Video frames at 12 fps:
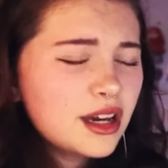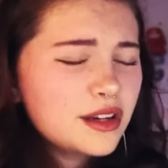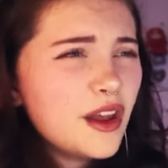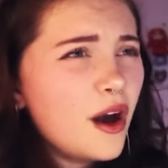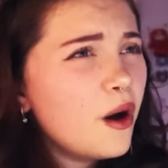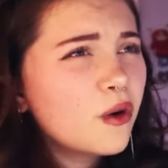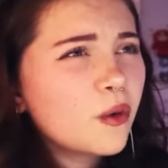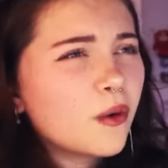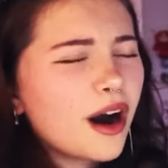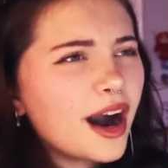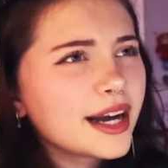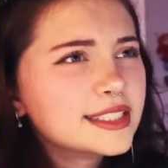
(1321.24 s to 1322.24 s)
No,
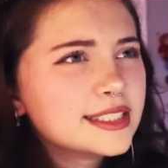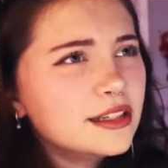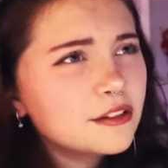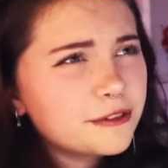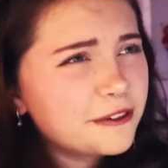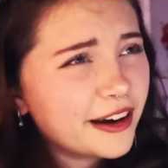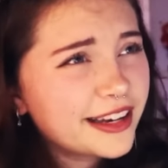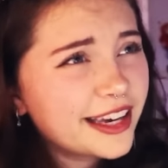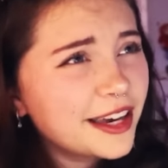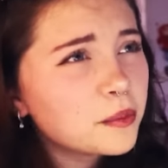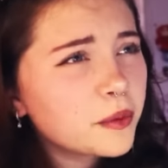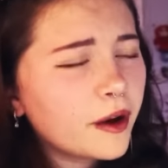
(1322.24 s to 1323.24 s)
I didn't
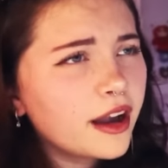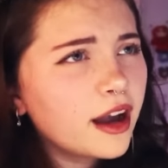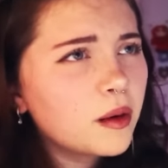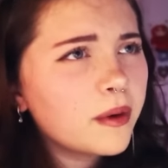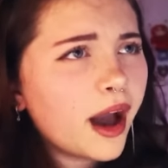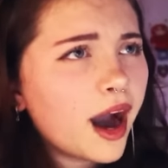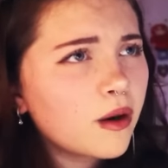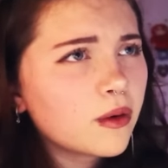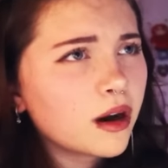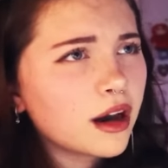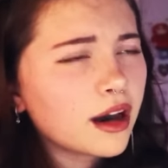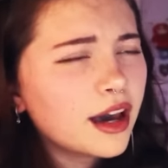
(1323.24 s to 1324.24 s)
fucking bring up
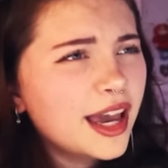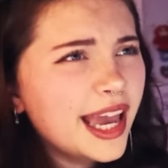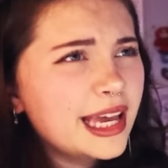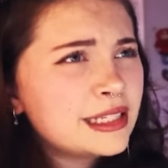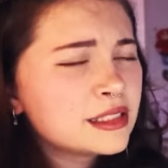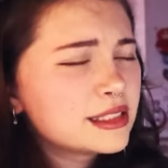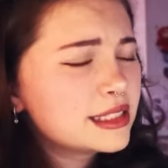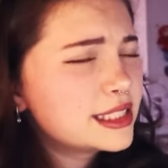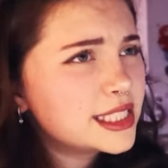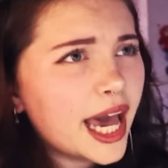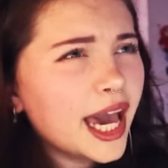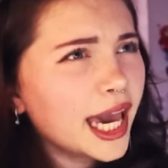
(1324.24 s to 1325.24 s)
power and
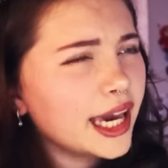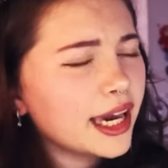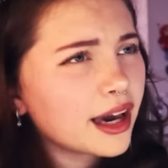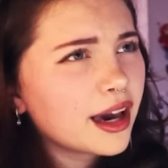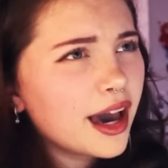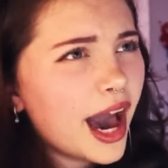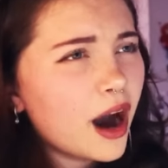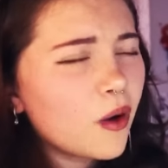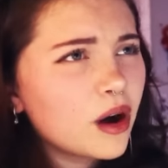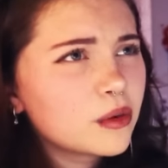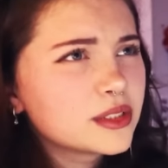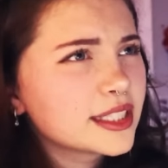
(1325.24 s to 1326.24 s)
say how
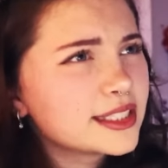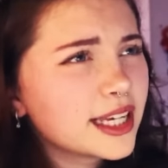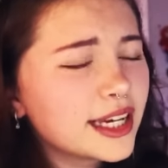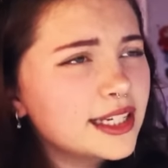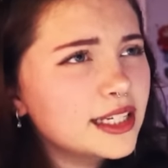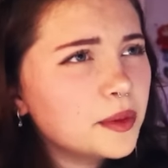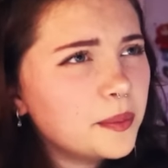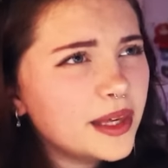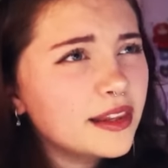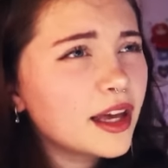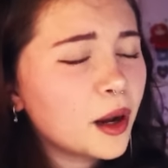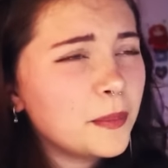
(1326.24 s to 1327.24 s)
I was excited to be
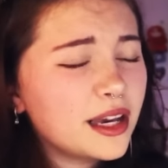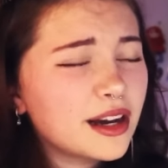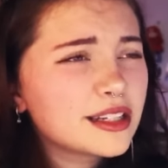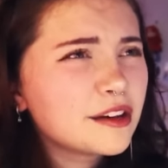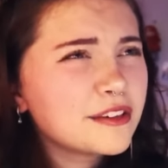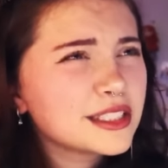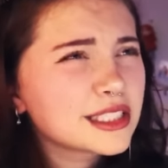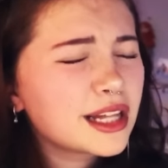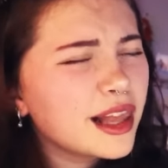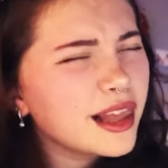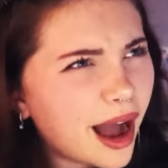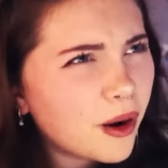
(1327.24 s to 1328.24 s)
there because of his
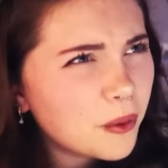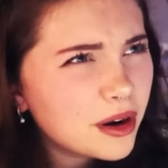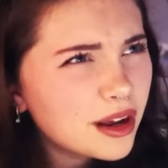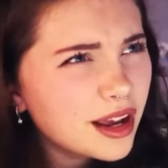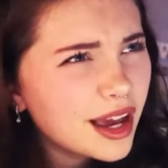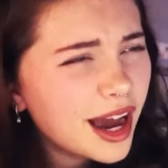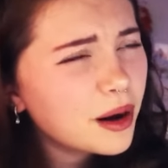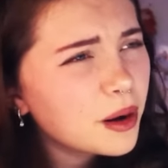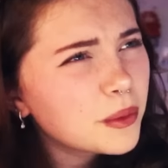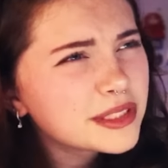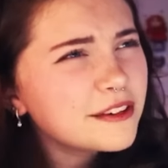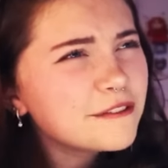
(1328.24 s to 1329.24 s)
clout. I
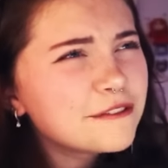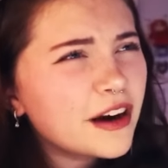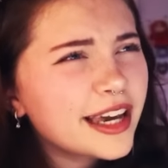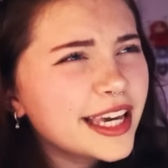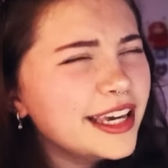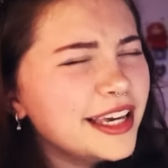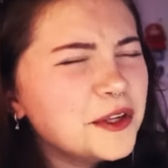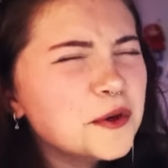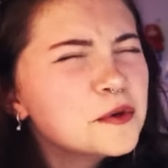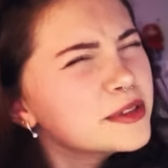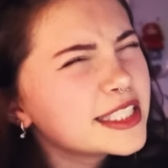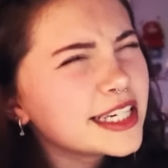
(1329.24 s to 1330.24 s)
wasn't fucking
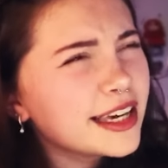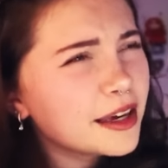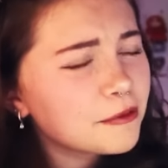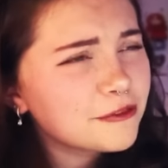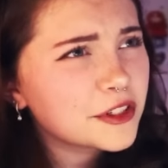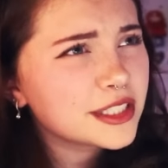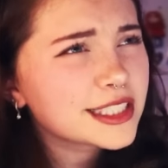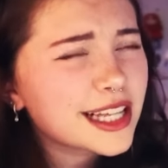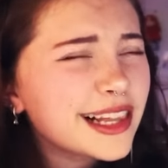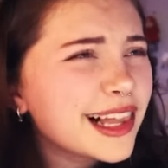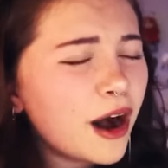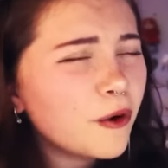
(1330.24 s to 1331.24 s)
using him for his
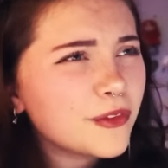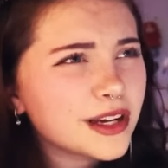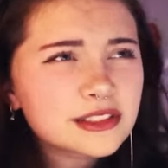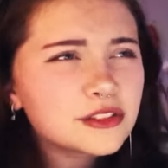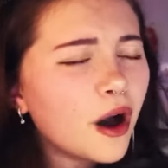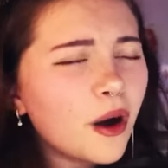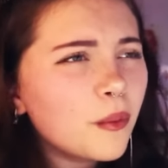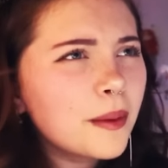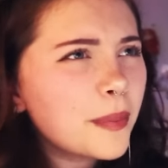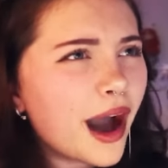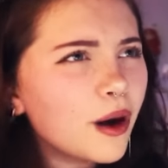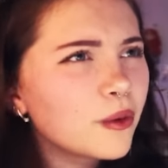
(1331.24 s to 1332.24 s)
clout. That's not why
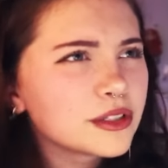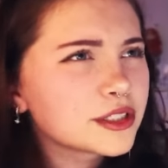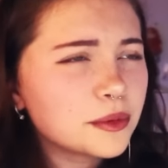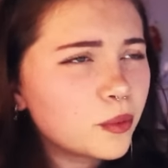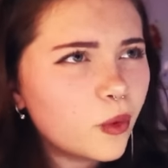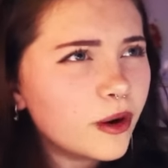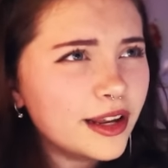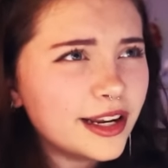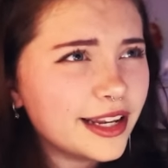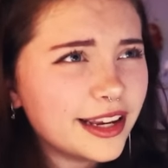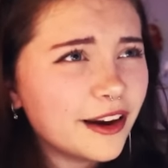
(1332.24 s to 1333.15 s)
power is important here.